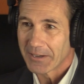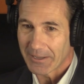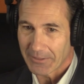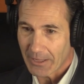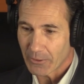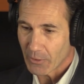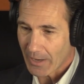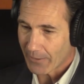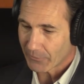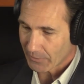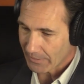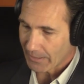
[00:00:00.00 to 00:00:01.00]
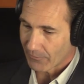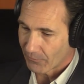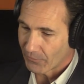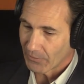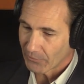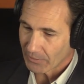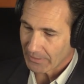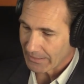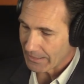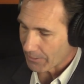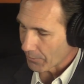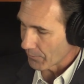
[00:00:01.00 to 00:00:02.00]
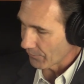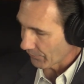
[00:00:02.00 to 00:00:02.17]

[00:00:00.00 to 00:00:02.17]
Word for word: And then you have to like physically go